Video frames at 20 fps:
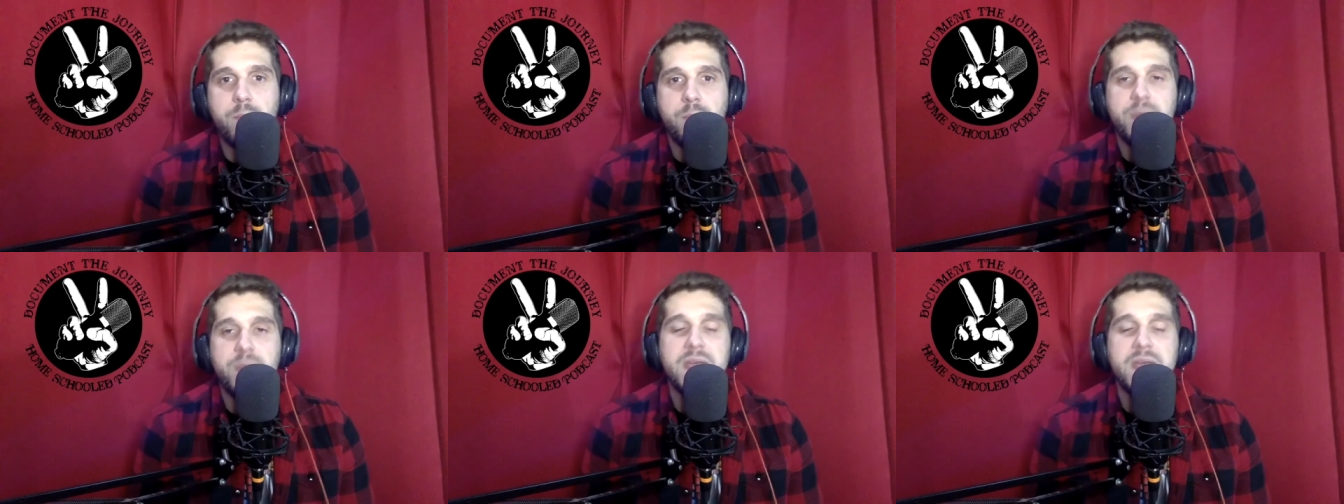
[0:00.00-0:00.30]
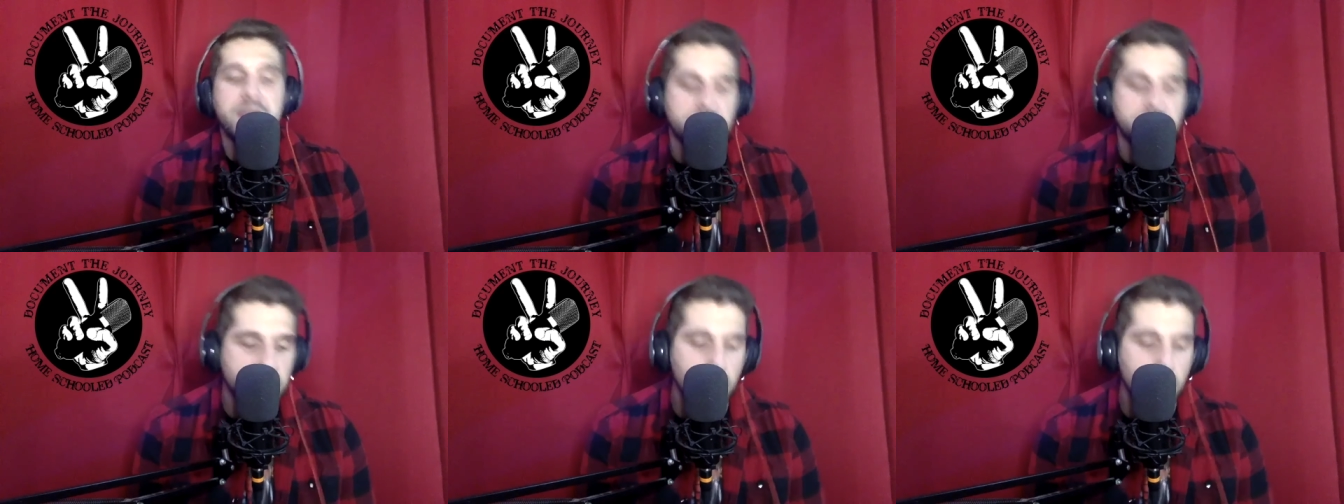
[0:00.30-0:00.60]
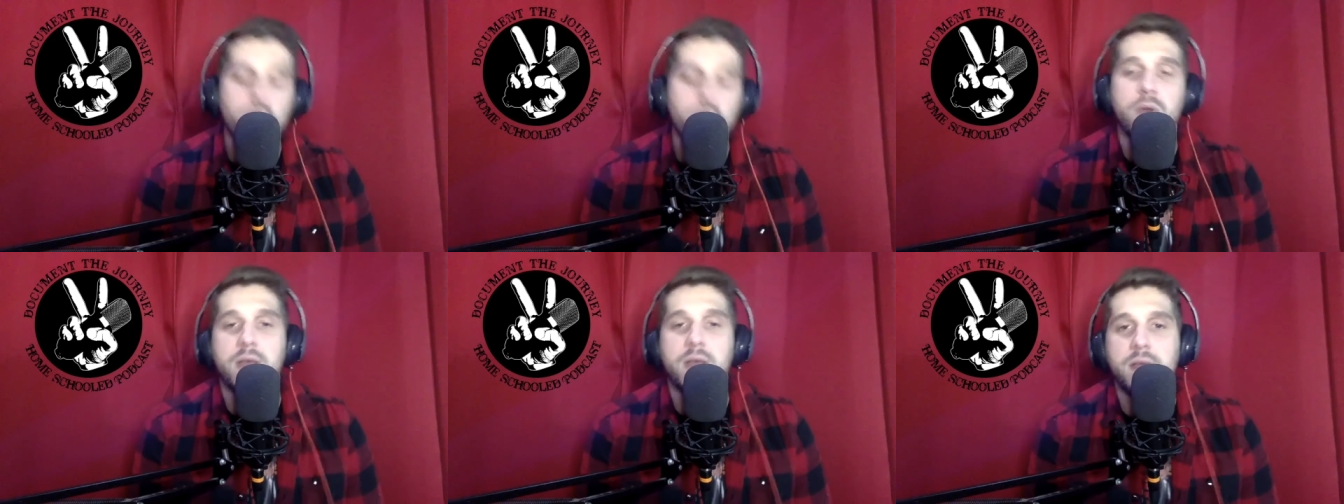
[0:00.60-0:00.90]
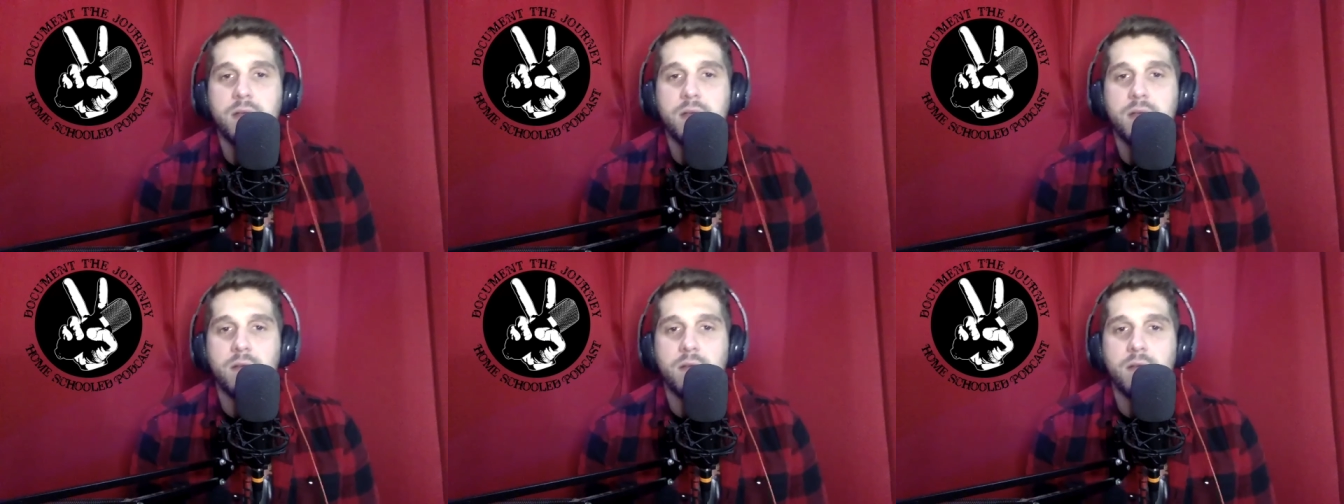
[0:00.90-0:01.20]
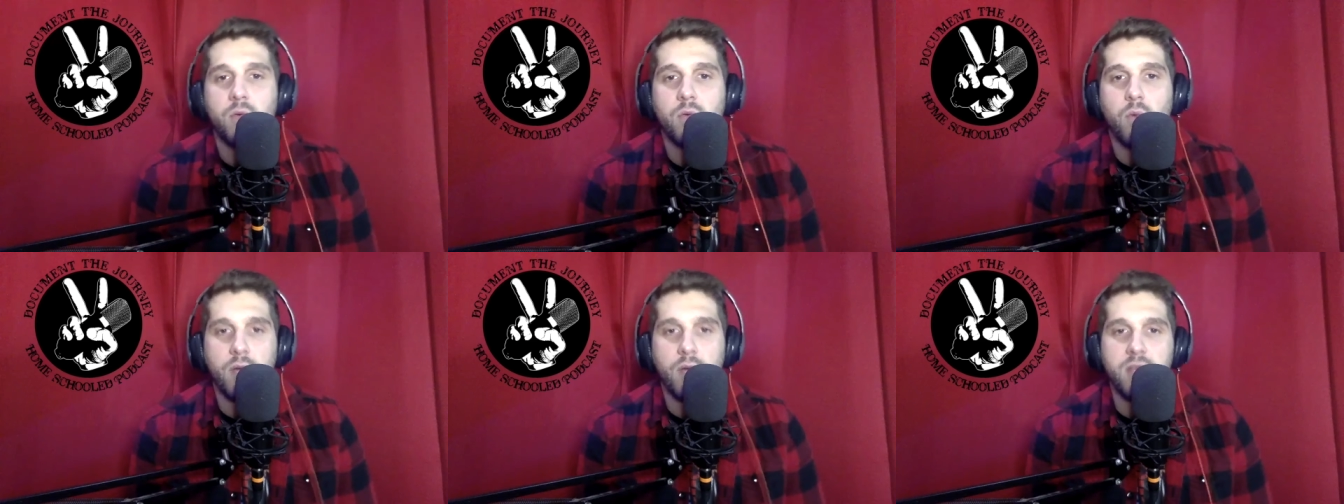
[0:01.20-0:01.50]
be doing
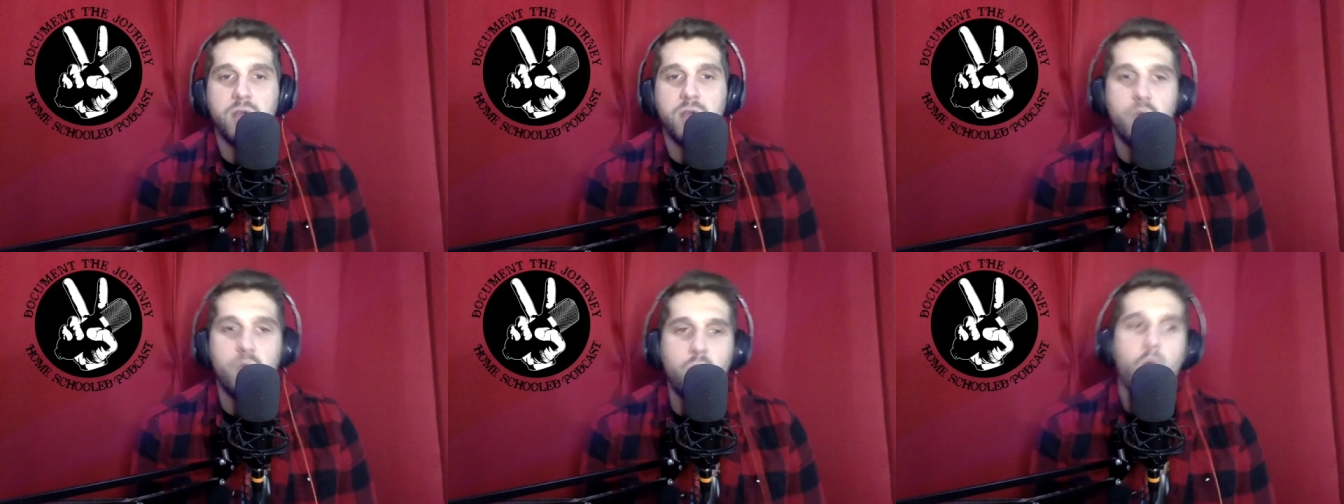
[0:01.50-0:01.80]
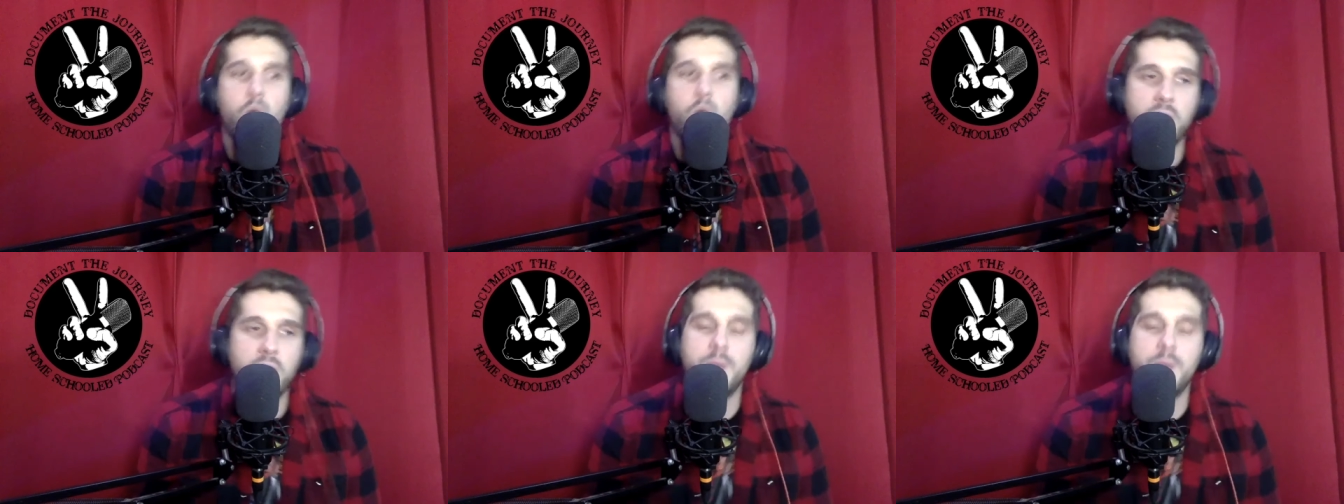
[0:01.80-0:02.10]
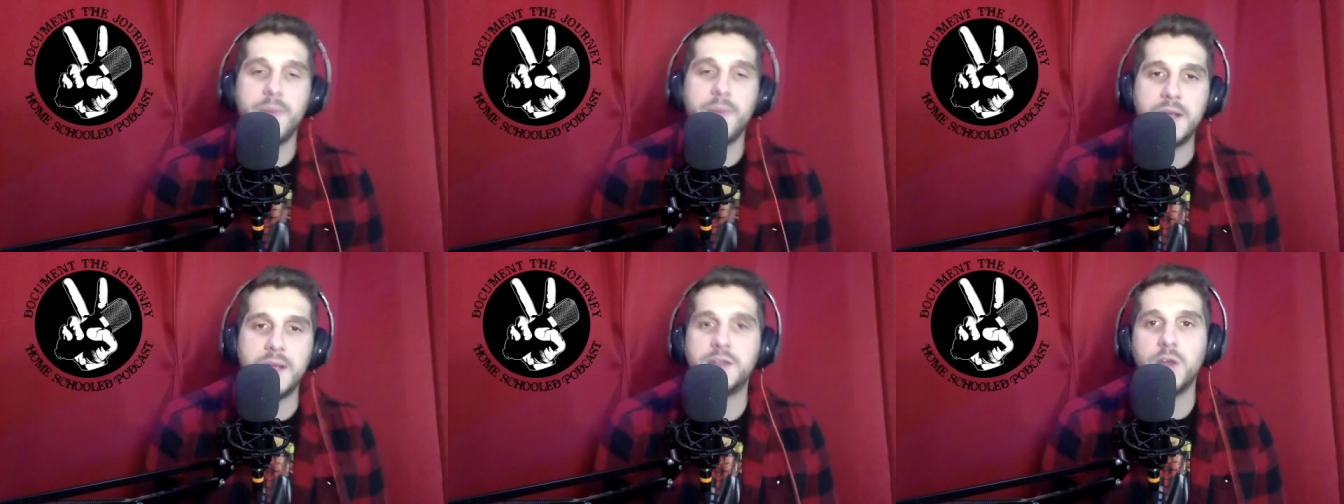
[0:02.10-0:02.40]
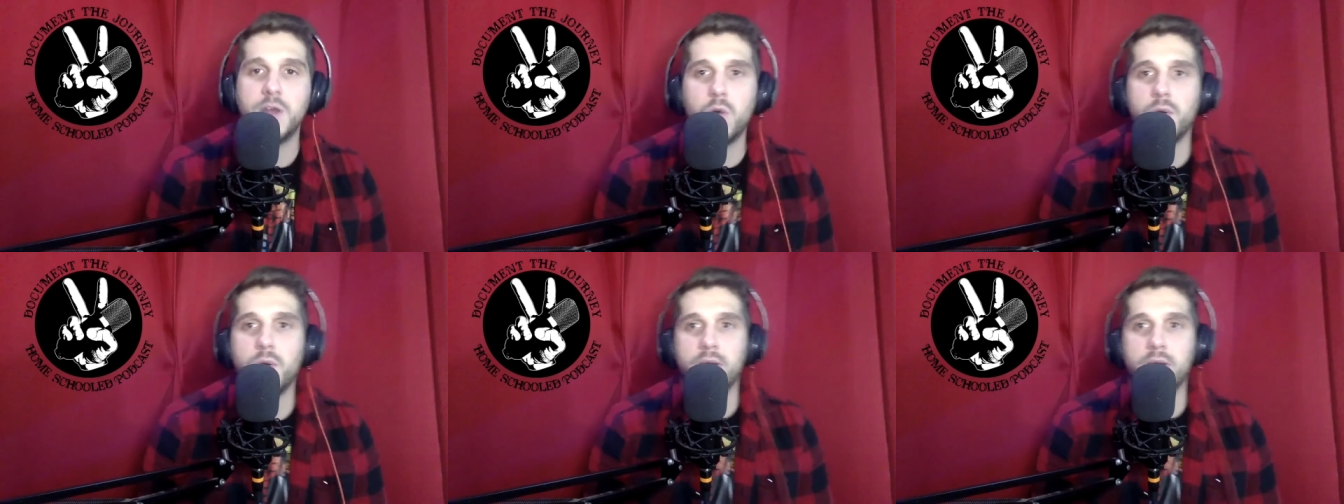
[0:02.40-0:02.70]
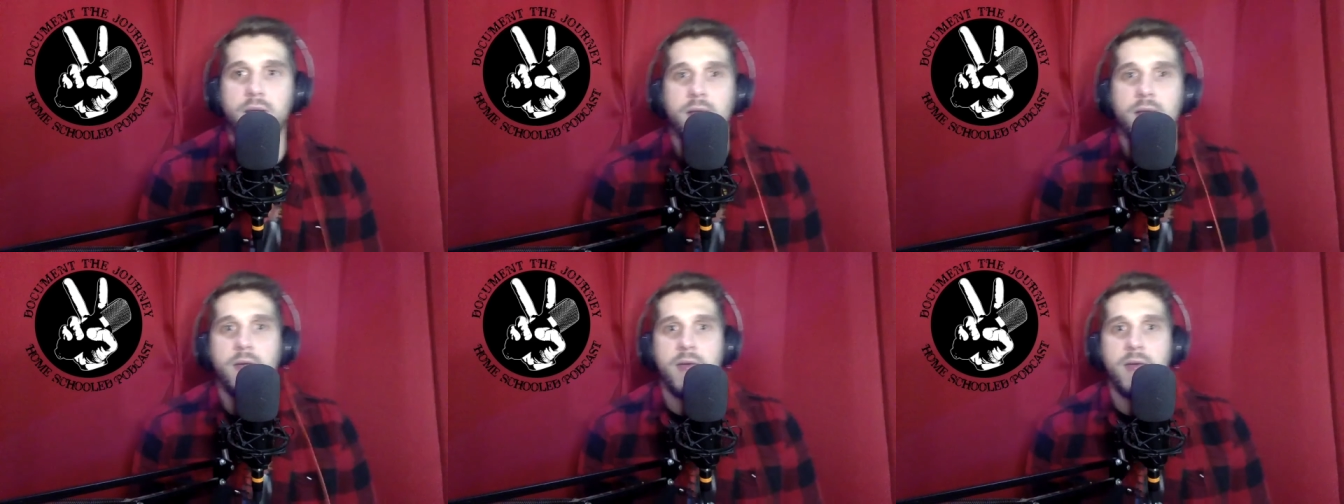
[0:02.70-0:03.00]
what you want to be
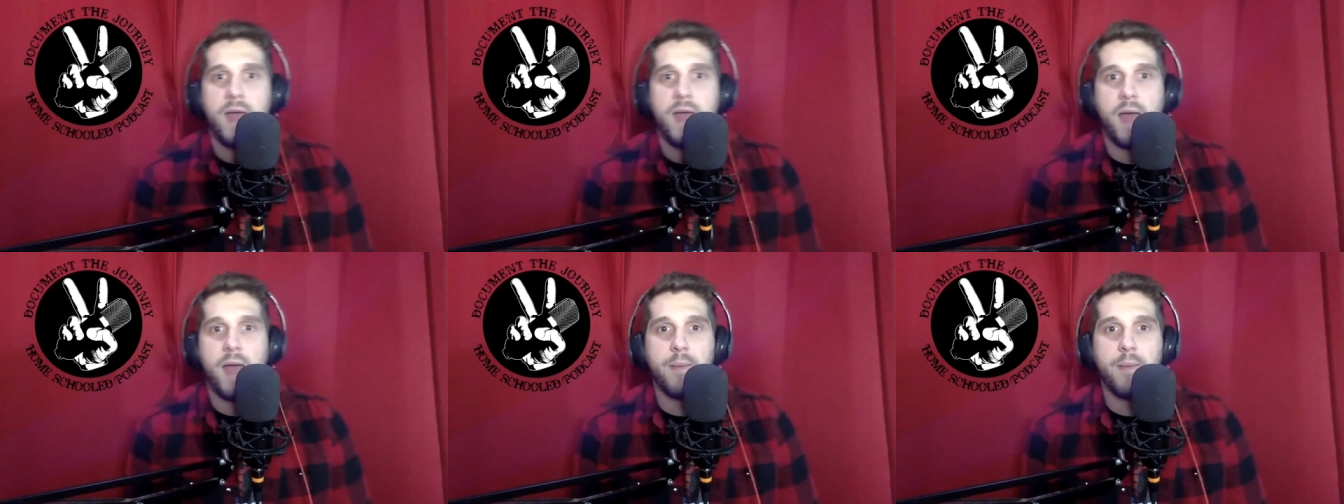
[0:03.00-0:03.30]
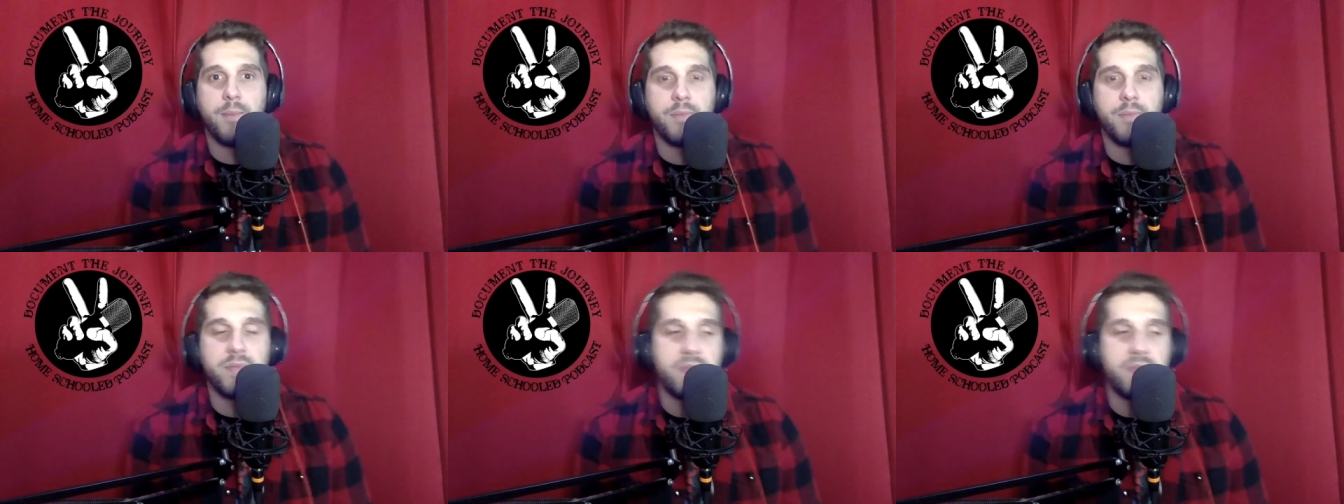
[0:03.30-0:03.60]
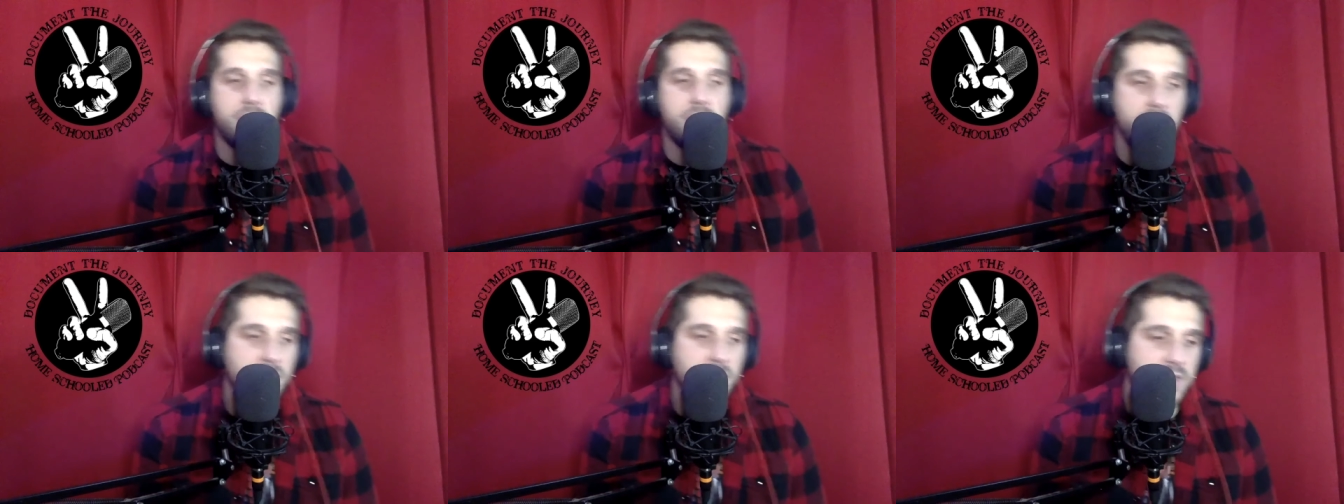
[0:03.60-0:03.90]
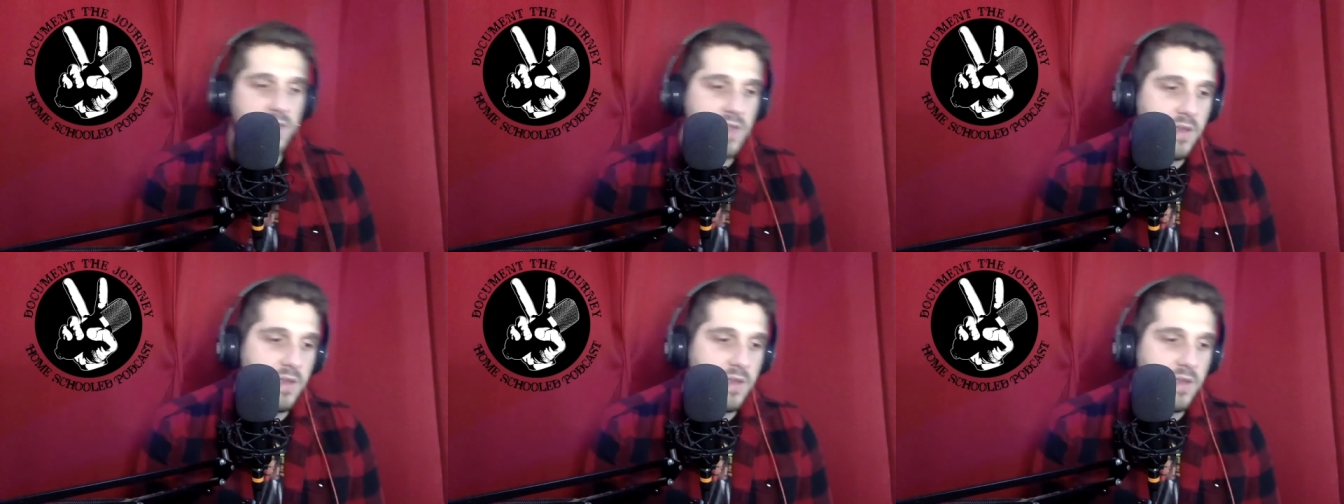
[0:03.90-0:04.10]
doing. And